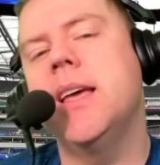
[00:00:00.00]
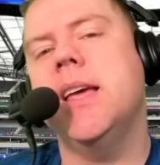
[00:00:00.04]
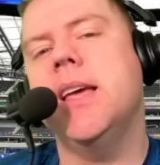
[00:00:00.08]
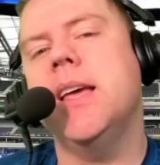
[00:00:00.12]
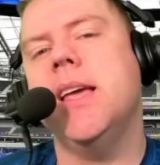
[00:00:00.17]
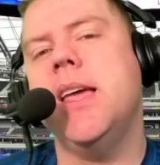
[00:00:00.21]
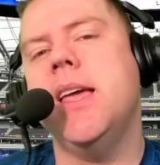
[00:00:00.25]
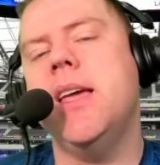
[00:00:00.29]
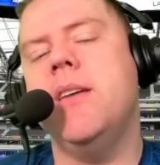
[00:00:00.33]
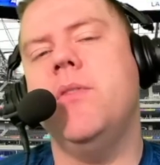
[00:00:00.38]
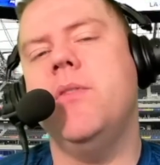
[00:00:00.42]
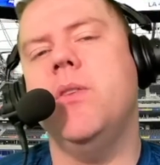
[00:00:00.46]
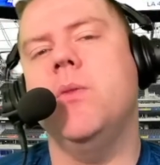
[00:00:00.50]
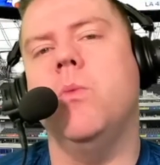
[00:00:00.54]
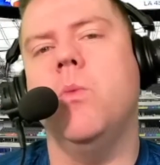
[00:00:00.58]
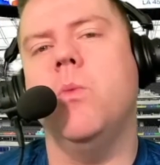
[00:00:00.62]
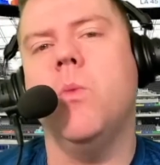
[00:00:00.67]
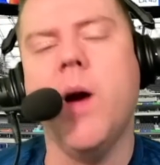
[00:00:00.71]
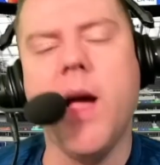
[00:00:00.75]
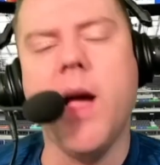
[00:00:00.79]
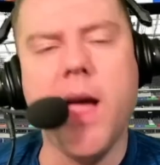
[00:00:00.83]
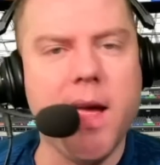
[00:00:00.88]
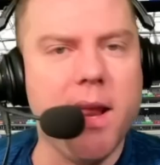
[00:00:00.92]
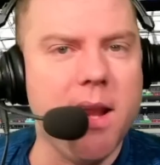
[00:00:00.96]
even
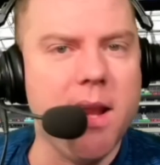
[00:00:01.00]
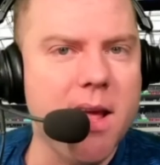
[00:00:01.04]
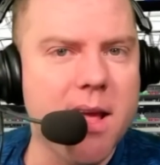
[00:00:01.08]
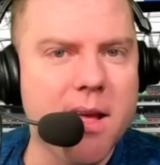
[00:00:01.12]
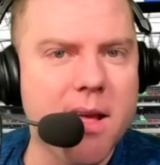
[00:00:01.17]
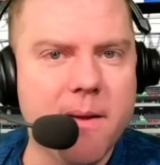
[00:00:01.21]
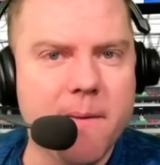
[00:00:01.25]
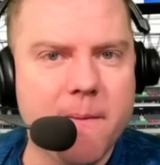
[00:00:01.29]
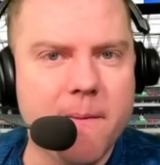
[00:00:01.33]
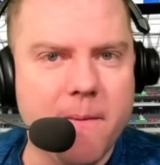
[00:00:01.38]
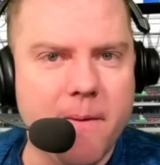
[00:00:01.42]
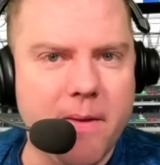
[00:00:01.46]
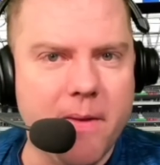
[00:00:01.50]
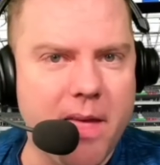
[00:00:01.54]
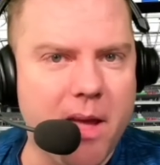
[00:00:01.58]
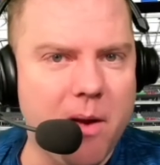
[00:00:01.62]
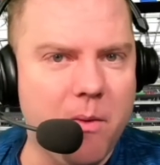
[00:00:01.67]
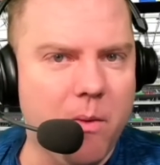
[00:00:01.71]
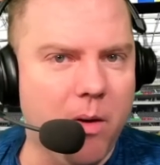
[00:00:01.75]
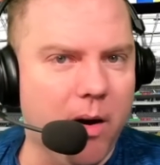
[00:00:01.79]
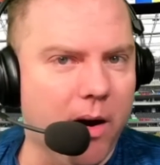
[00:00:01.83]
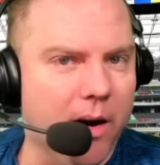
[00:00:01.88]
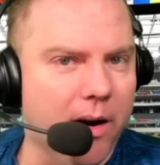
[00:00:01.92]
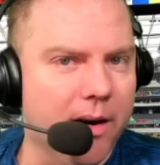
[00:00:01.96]
when they
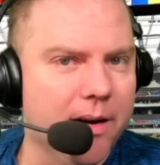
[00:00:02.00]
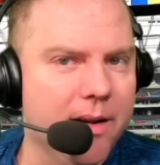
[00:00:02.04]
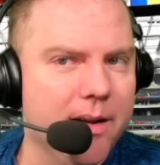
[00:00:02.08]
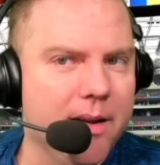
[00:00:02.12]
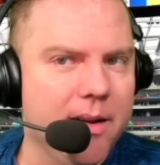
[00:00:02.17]
were